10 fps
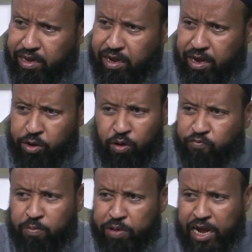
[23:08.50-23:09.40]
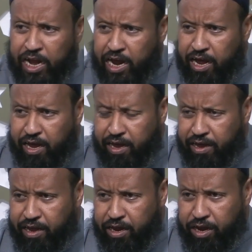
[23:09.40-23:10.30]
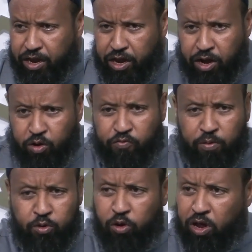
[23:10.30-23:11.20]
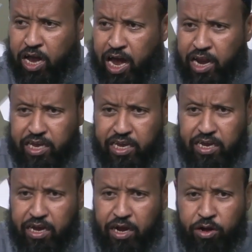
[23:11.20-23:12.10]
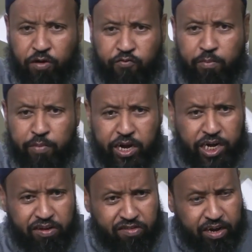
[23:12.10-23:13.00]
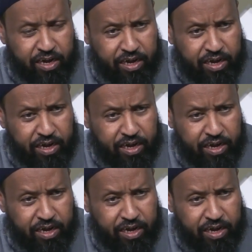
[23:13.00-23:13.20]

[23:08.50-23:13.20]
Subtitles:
not familiar, not from your locality, not from Manchester.